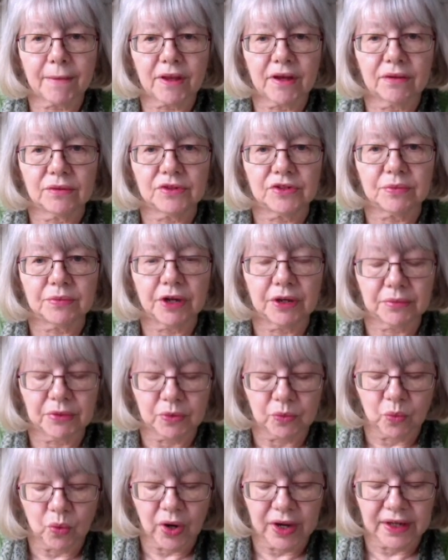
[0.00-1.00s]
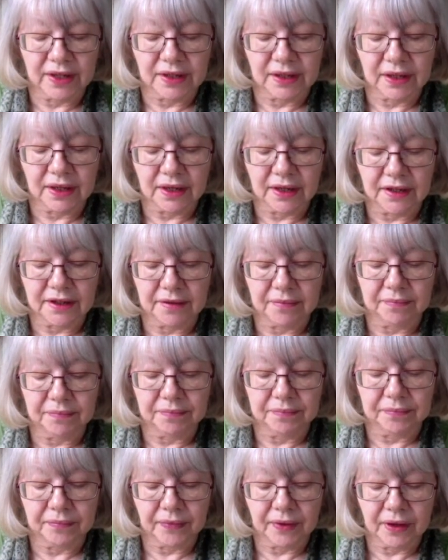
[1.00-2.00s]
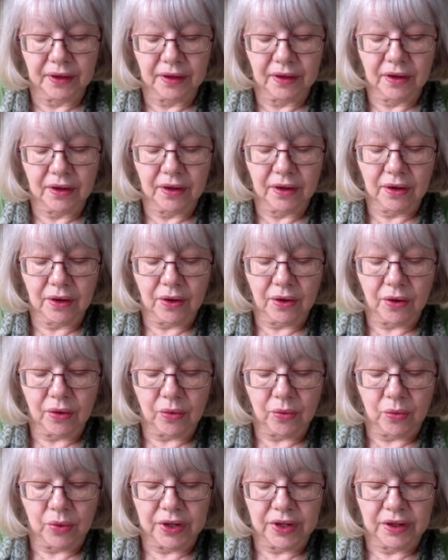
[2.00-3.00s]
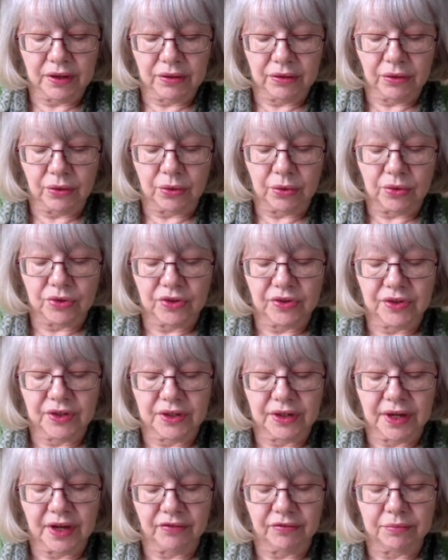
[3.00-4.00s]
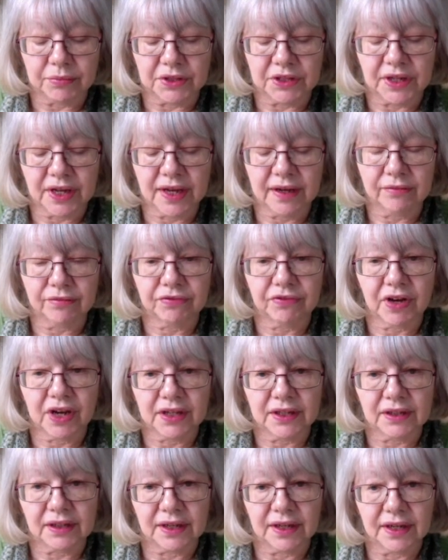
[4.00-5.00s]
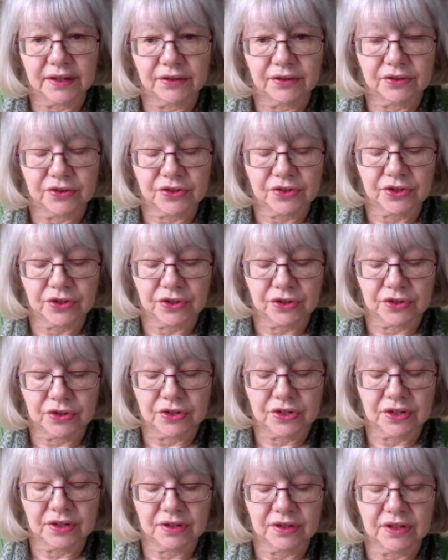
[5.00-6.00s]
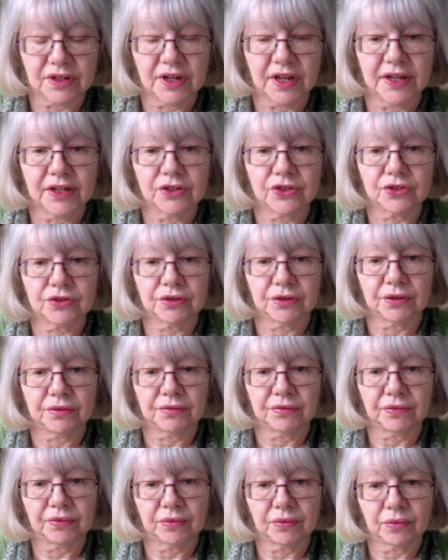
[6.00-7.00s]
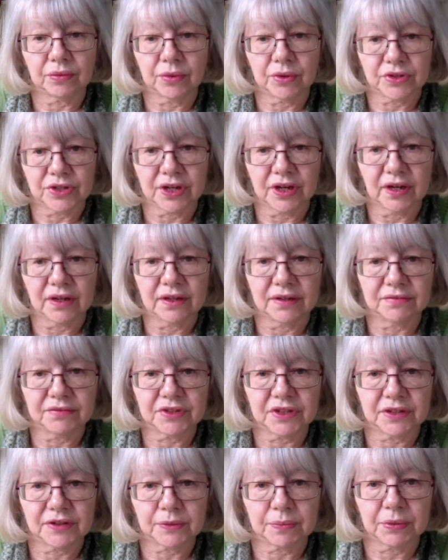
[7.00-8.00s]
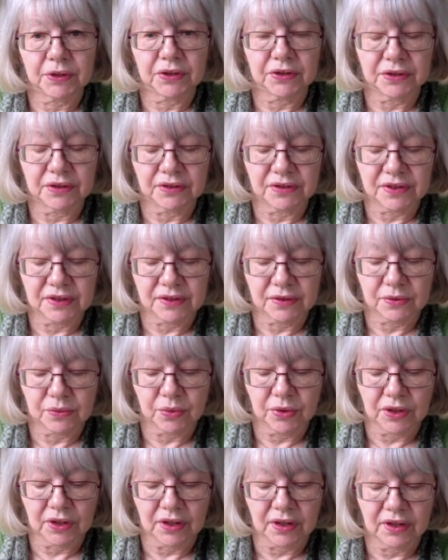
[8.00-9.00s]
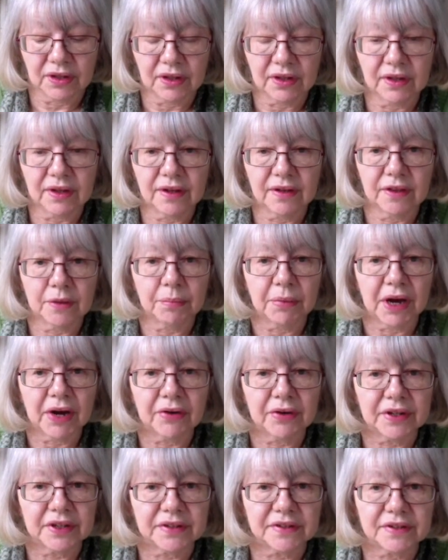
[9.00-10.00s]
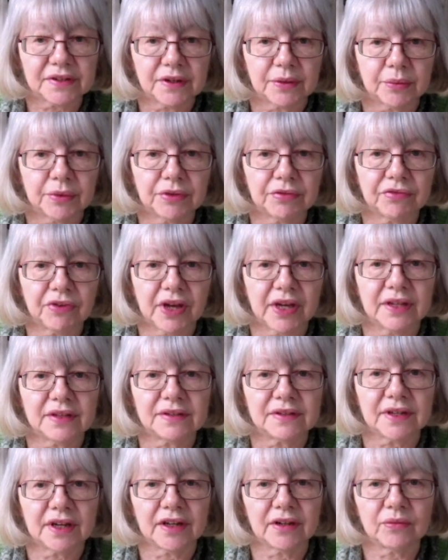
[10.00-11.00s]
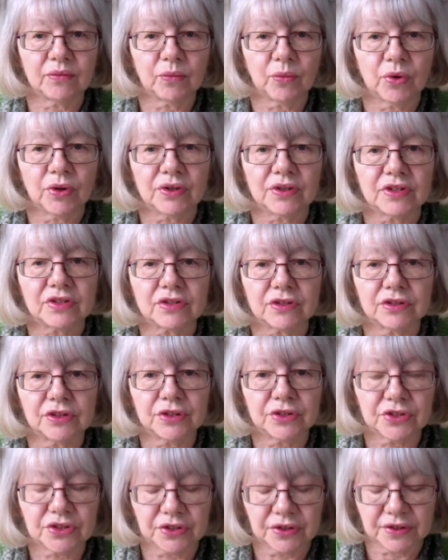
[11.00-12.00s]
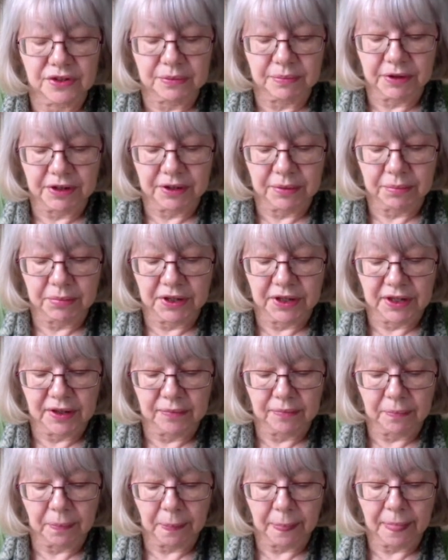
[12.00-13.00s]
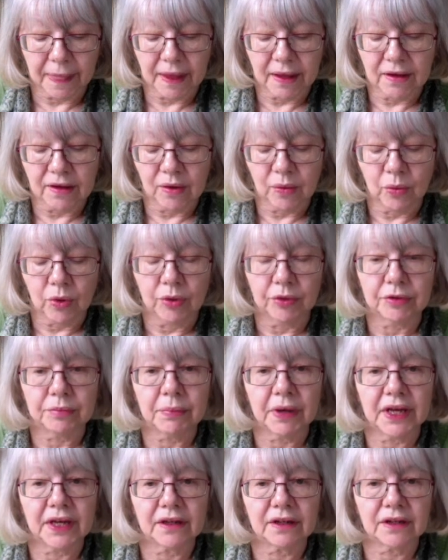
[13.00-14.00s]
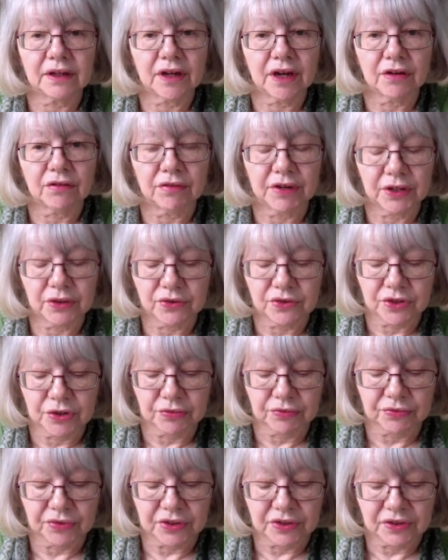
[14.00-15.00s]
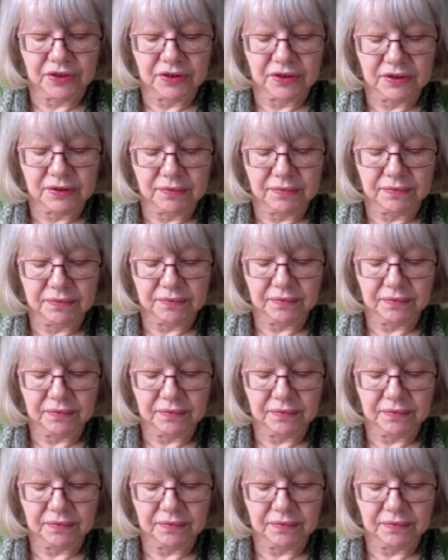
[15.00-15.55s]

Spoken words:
It was a moment when we thought that government had finally understood the nature of what our lived experiences were, the barriers that we face, and what the solutions might be, what would make a real difference.